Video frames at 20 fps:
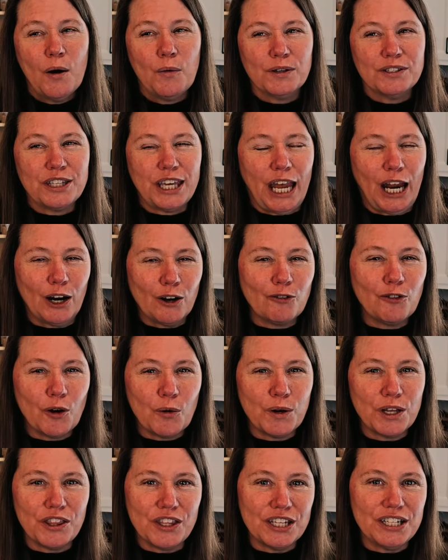was
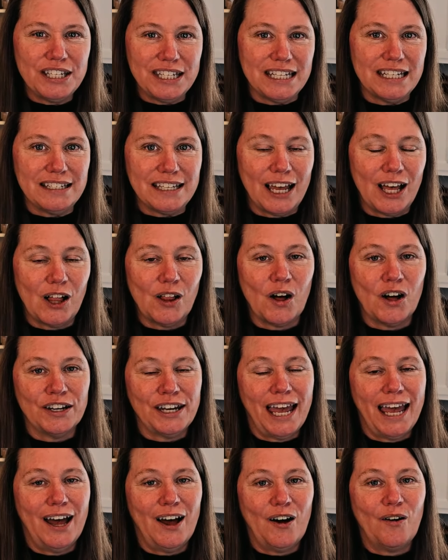careful with the detail on
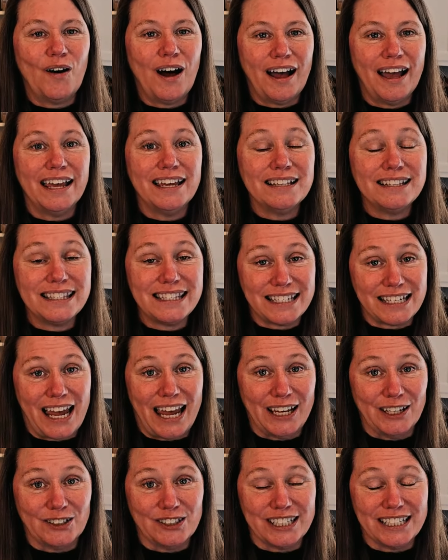how I
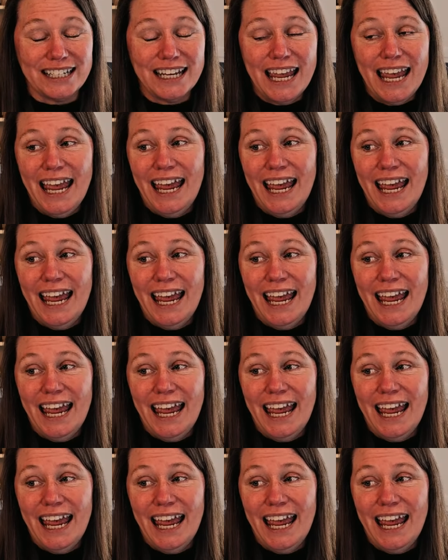styled it.